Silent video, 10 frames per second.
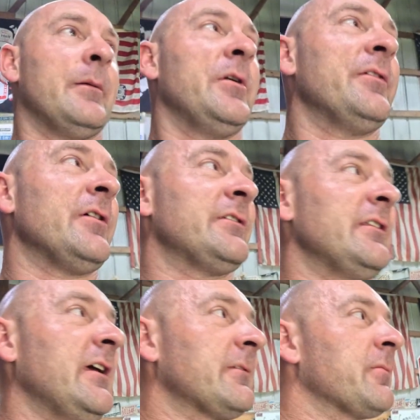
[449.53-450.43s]
Moving on to
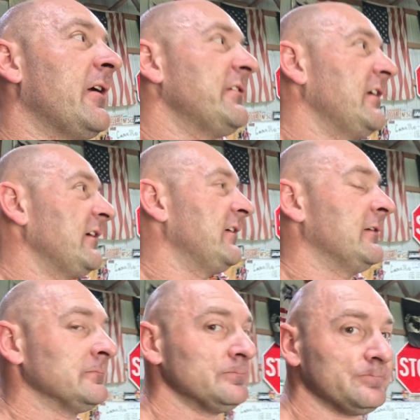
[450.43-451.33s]
the next project.
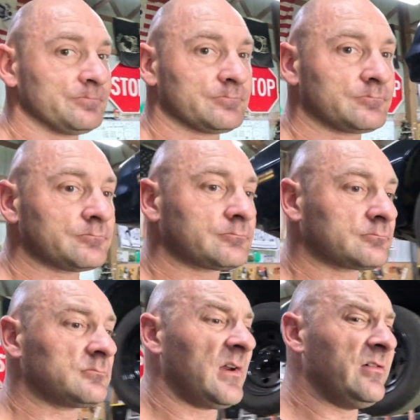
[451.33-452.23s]

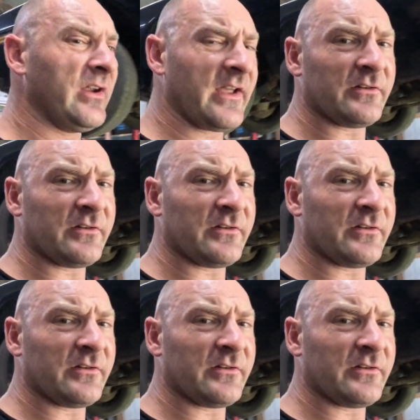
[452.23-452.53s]
Check